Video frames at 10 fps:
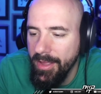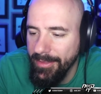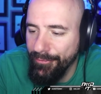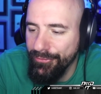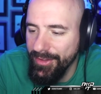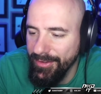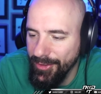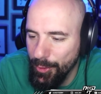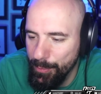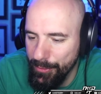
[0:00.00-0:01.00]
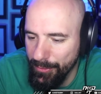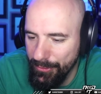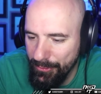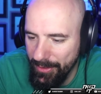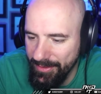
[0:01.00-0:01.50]
the fleece the computer
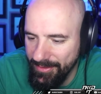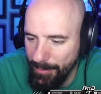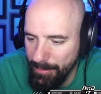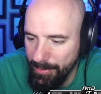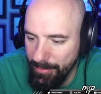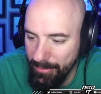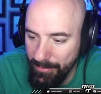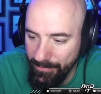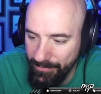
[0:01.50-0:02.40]
on trades type of people.